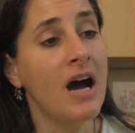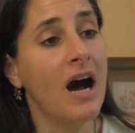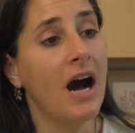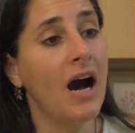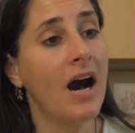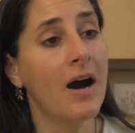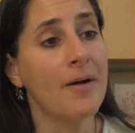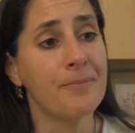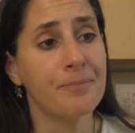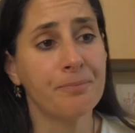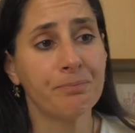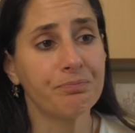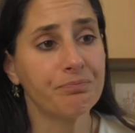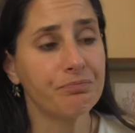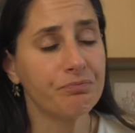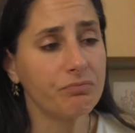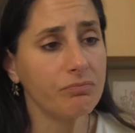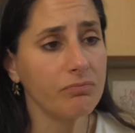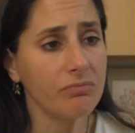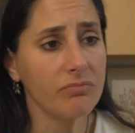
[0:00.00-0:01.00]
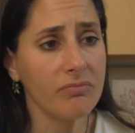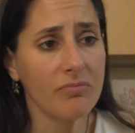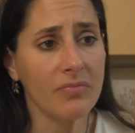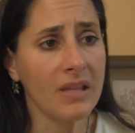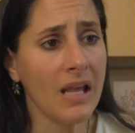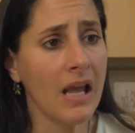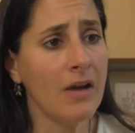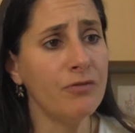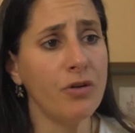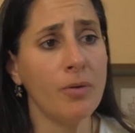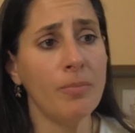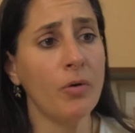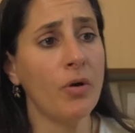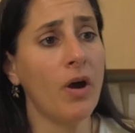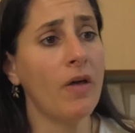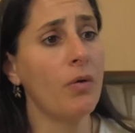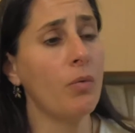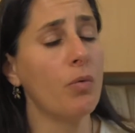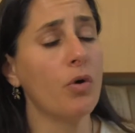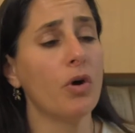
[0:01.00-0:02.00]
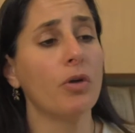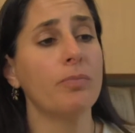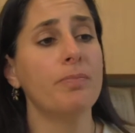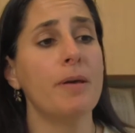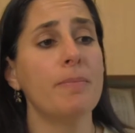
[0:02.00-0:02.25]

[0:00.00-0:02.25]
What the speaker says: from around the world,